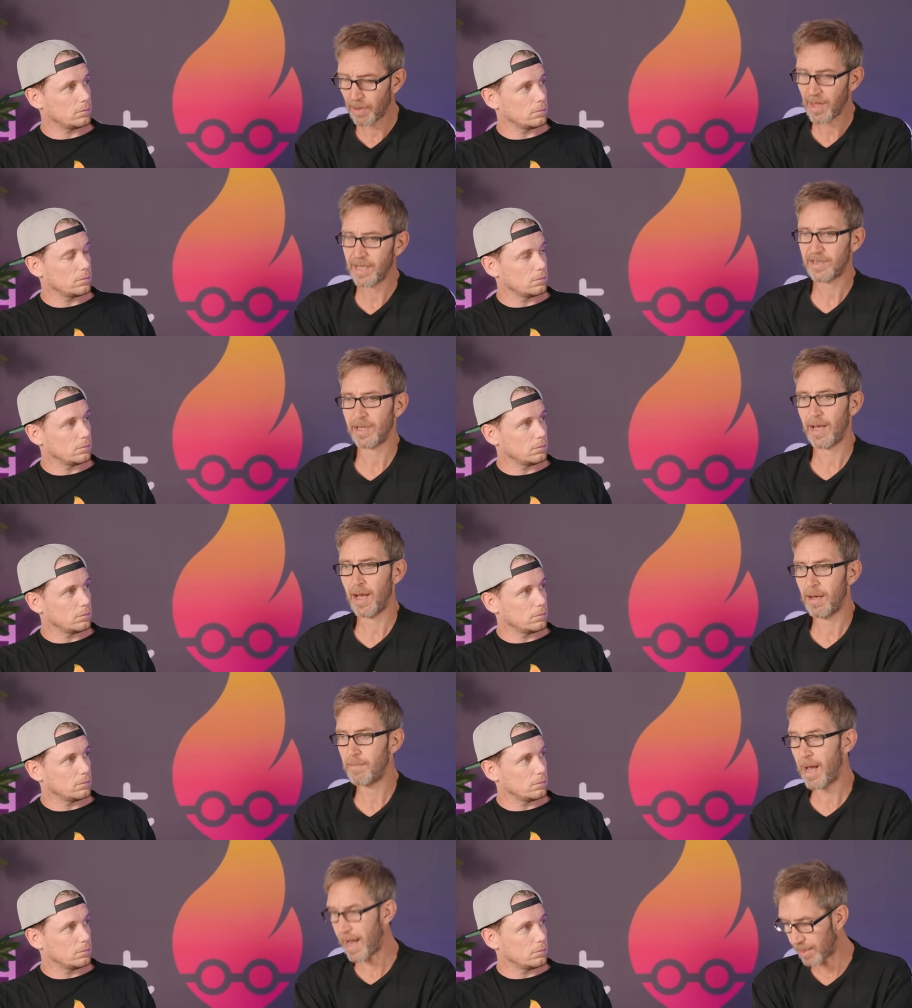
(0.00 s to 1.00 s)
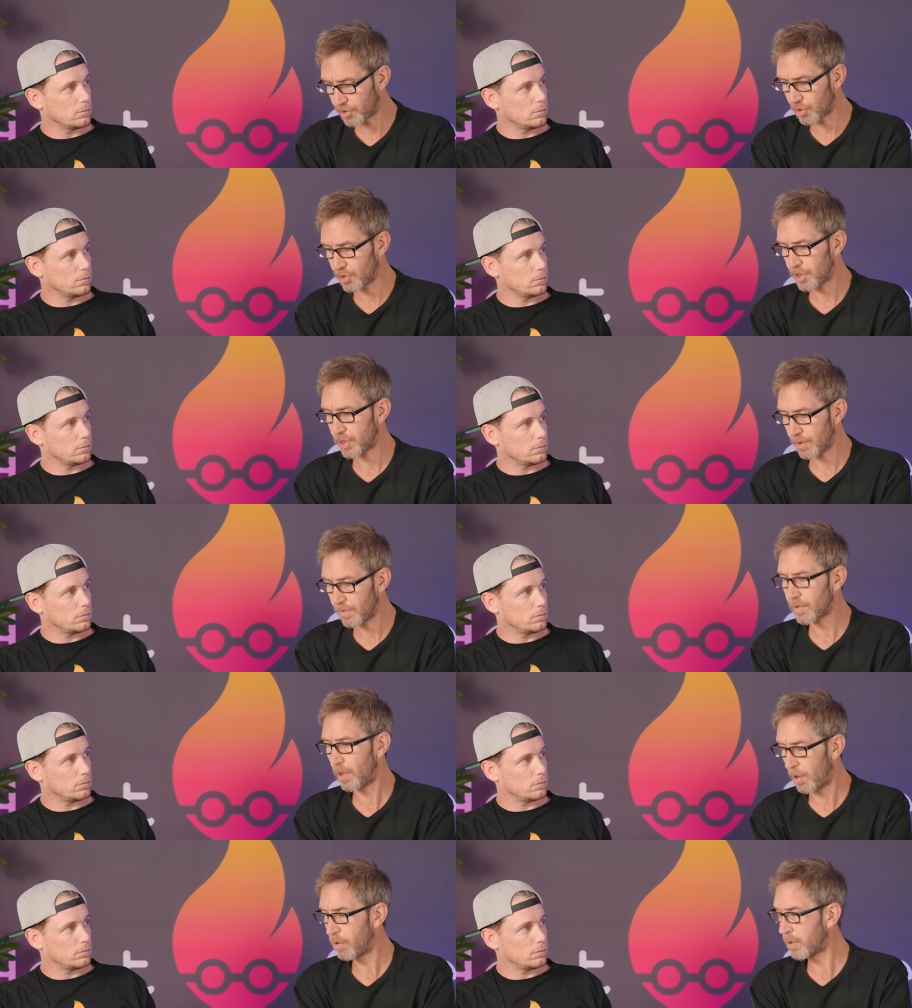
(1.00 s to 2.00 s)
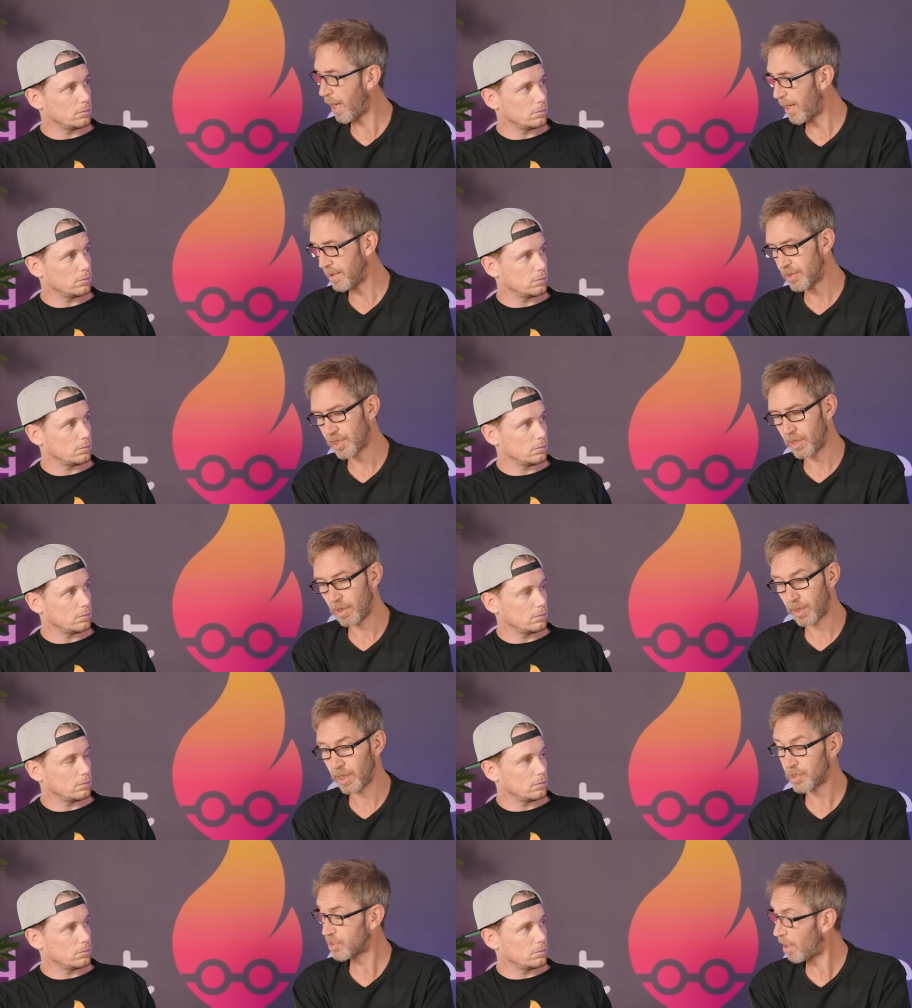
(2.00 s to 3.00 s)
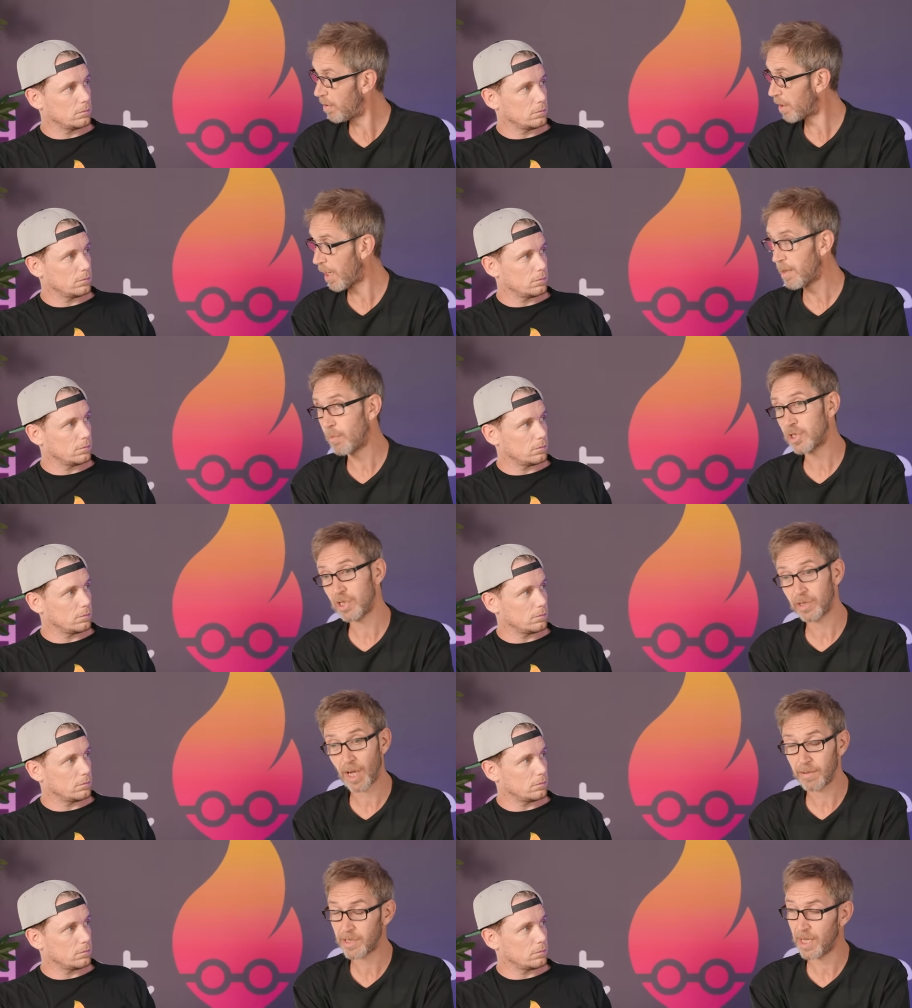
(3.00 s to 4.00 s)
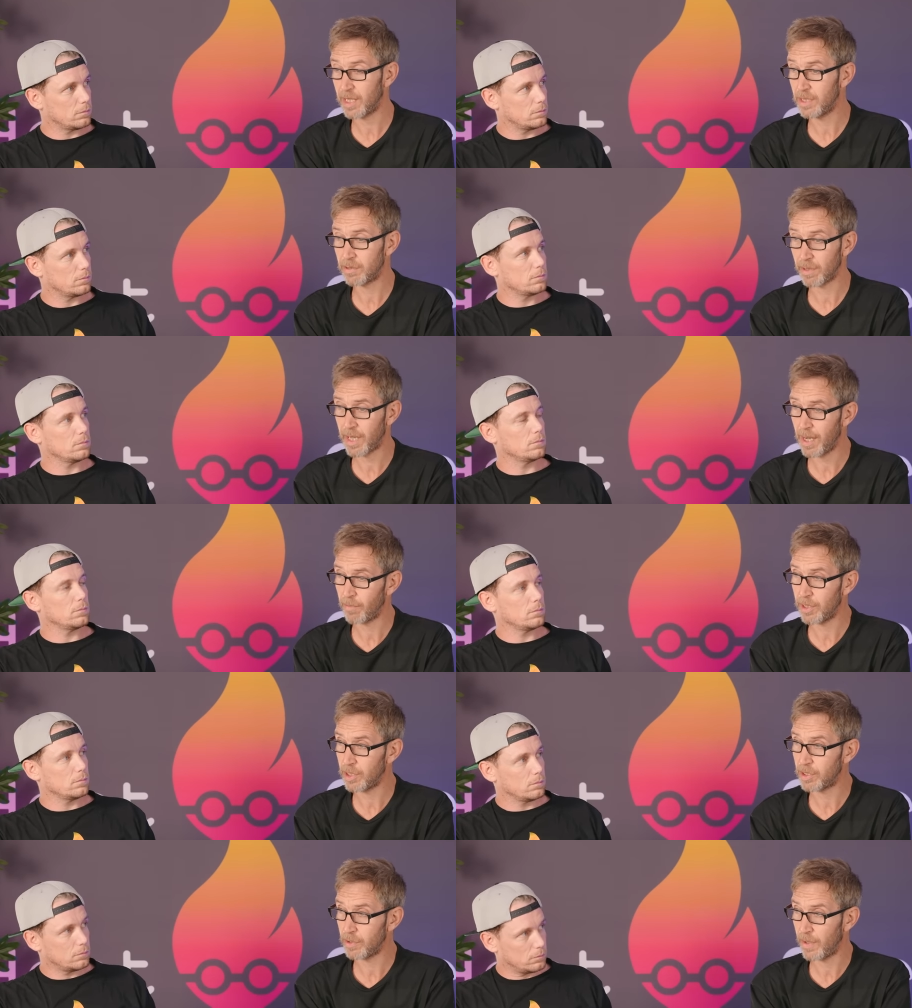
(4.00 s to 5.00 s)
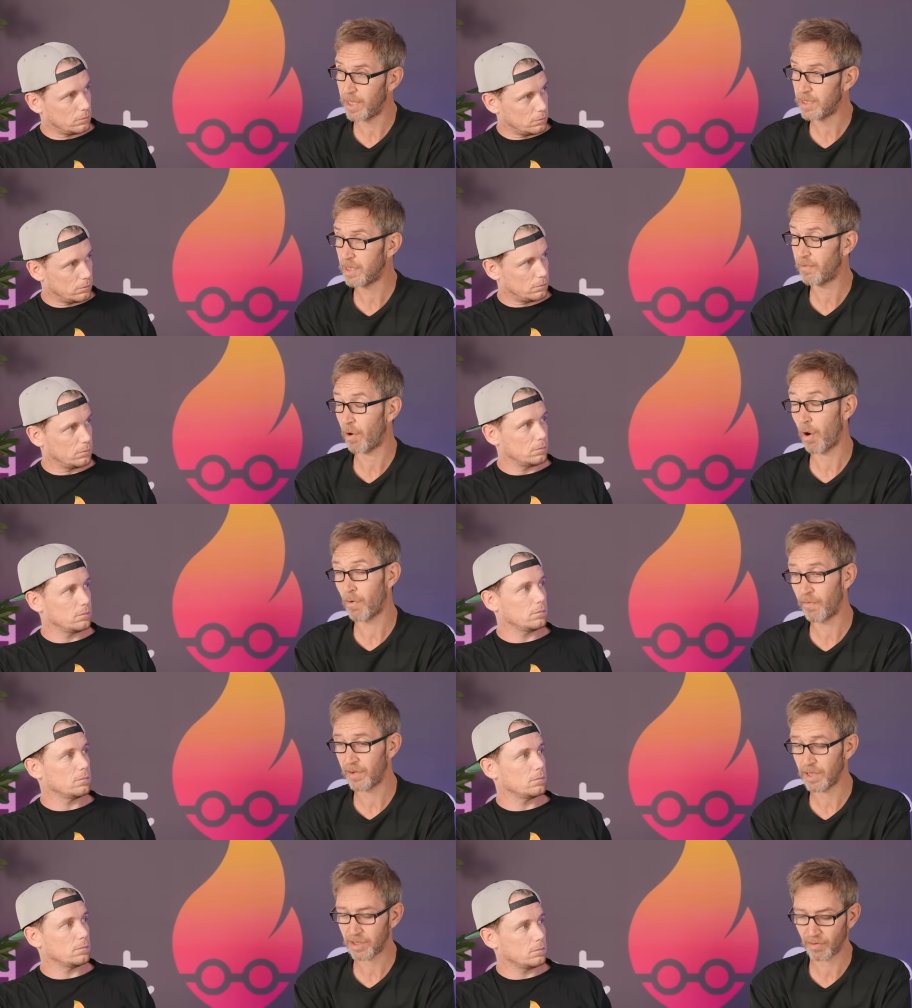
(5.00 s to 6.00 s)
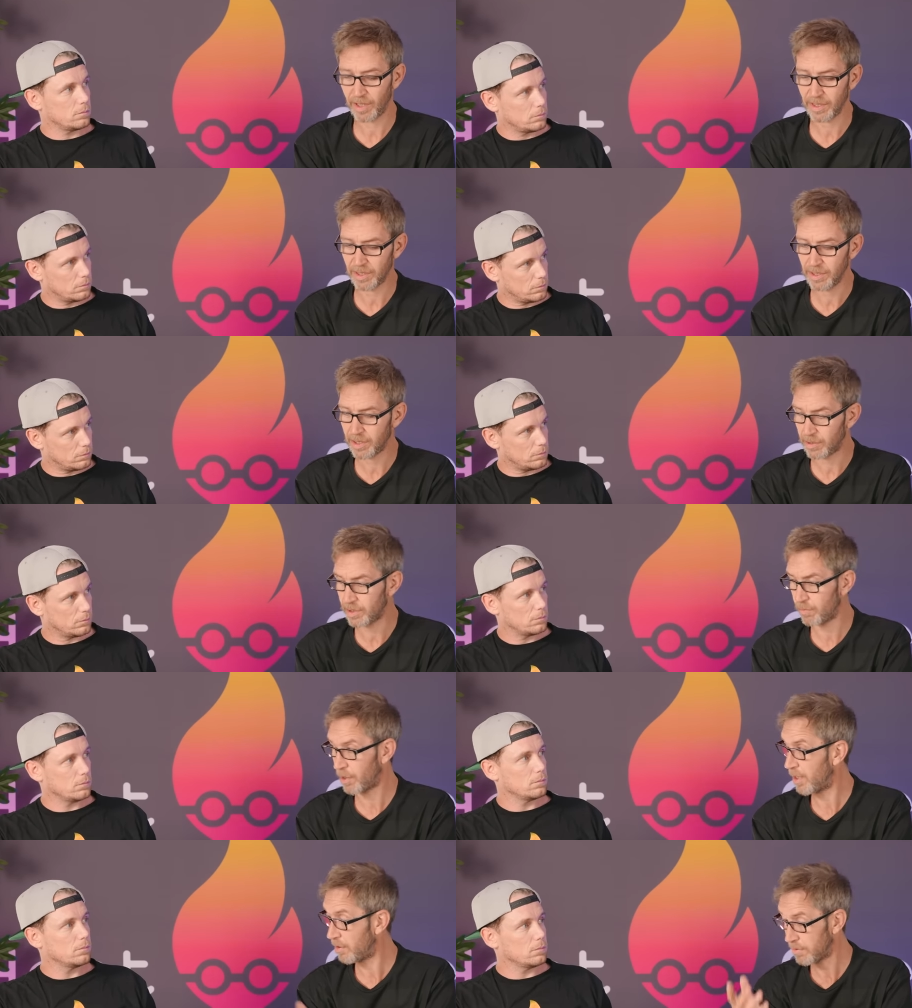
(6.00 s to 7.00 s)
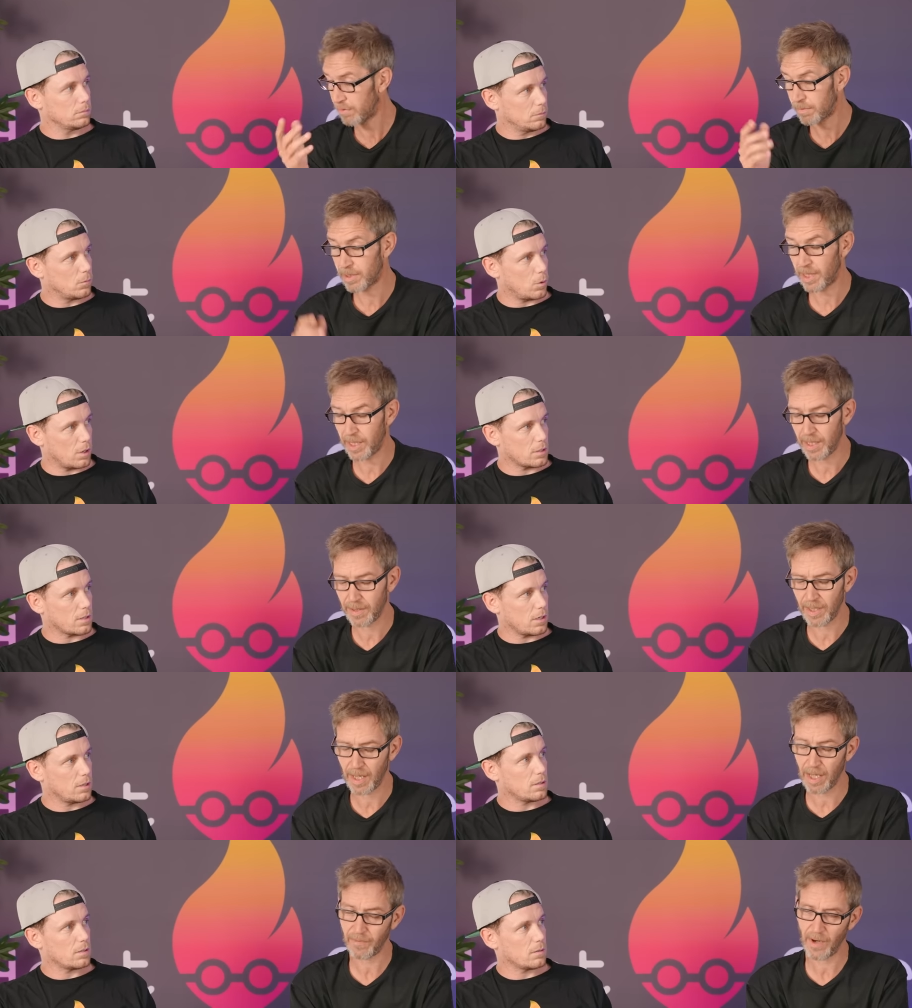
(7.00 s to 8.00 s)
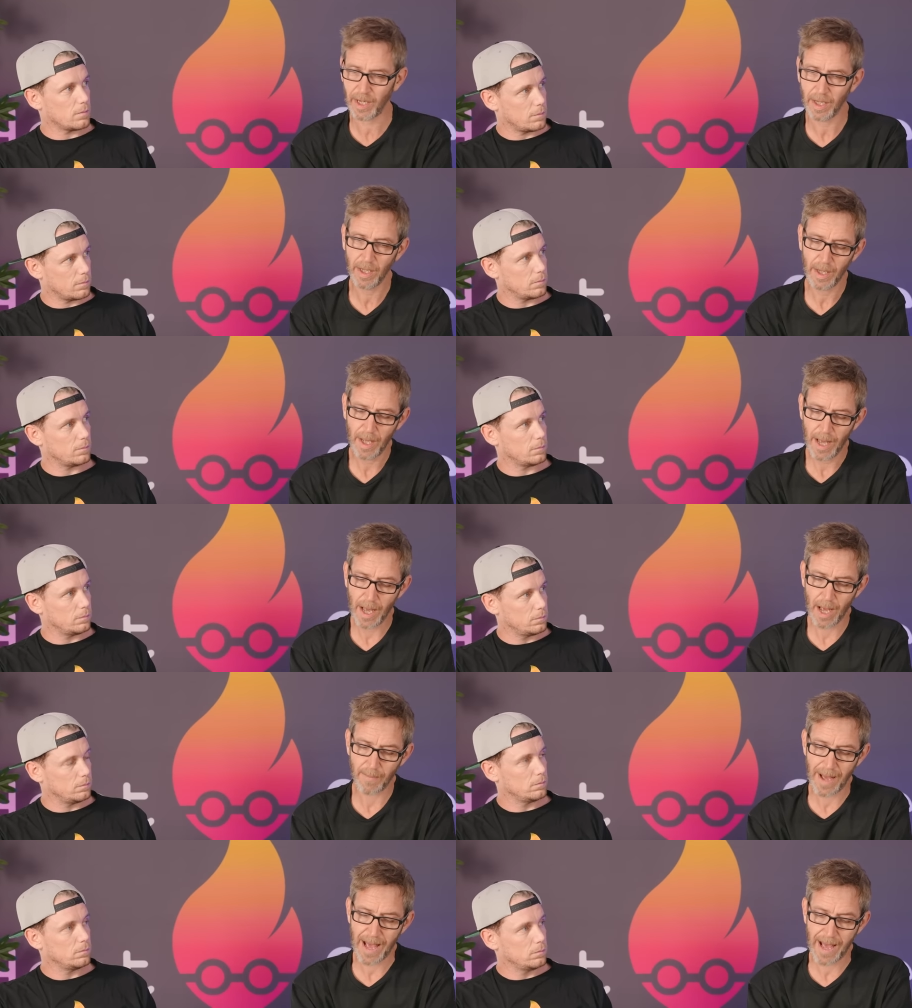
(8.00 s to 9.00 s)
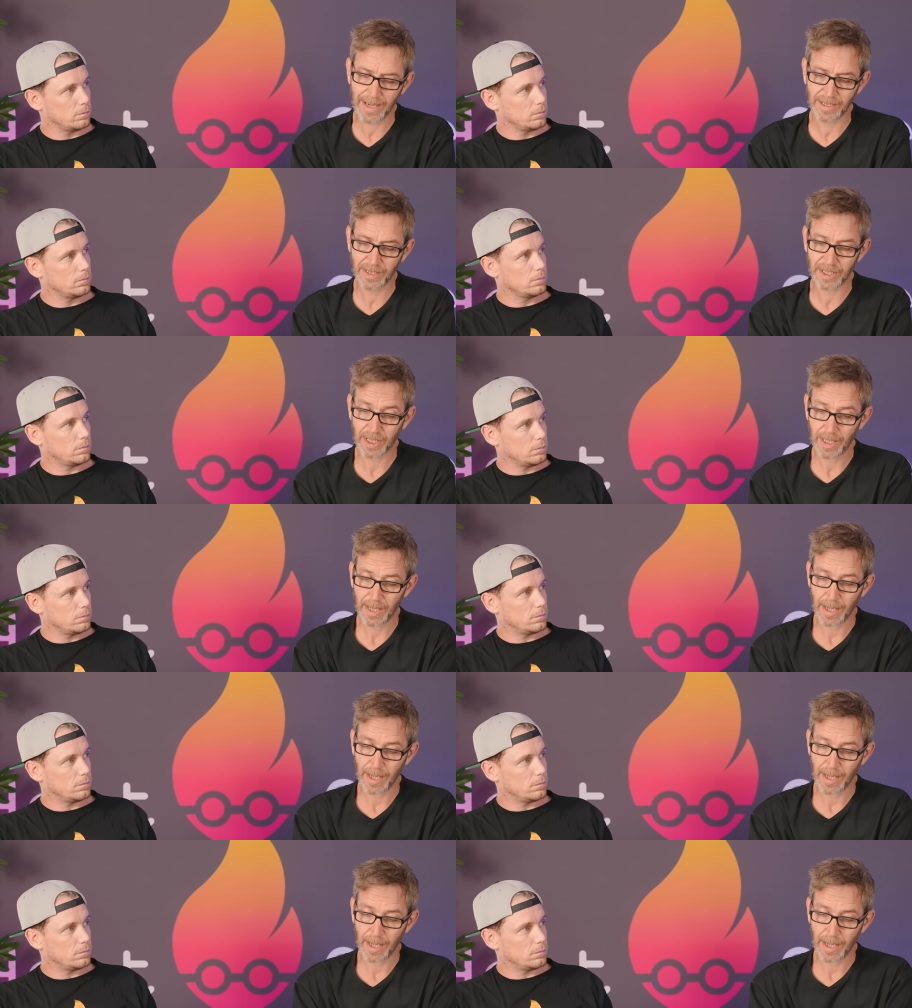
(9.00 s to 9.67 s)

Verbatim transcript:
Speaker 1: but there's um, extras on gain. So you're looking at solar gain, which you don't take into account when you do heating for obvious reasons, because you want it to heat right. in the evening. Um, and